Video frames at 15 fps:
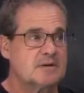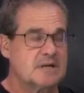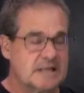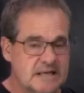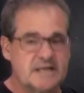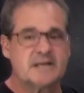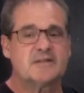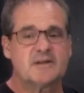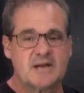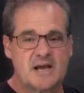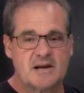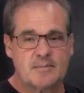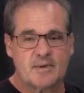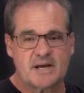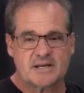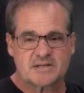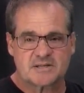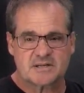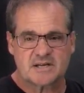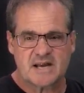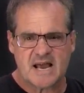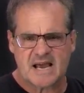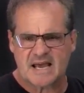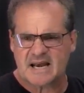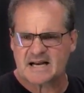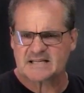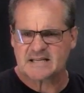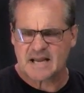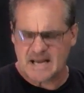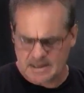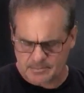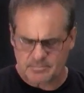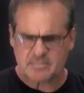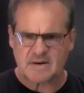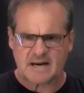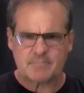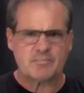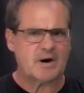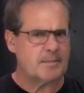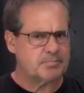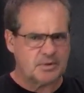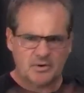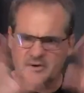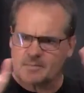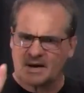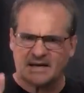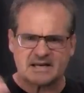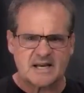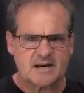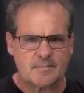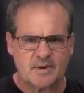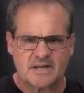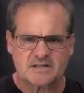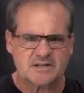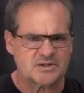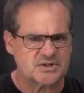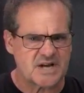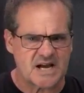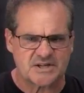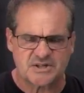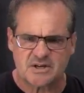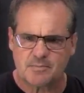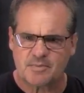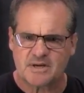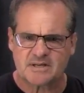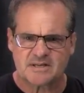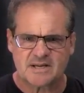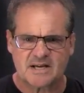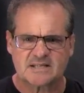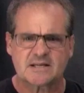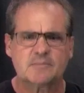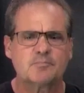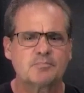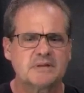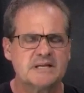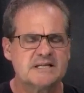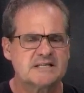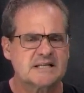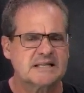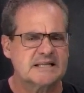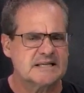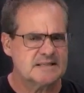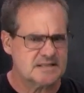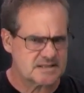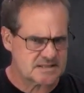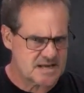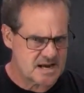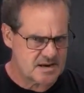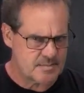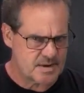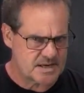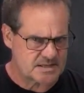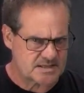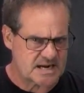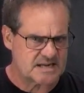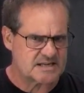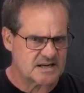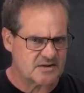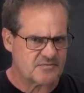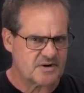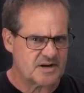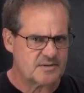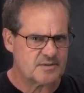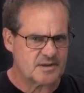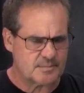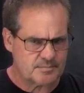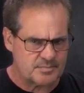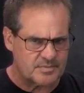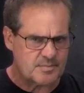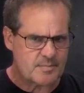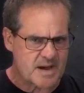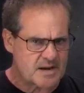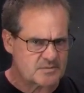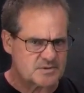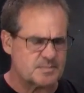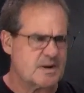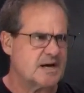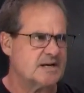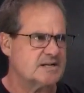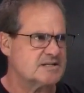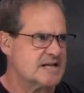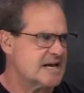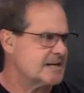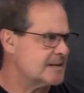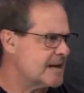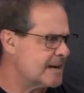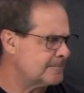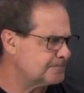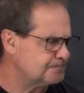cleaning the database in AI. And I said, hey, I uploaded my database to ChatGPT. I said, please clean this database, identify the bad respondents. And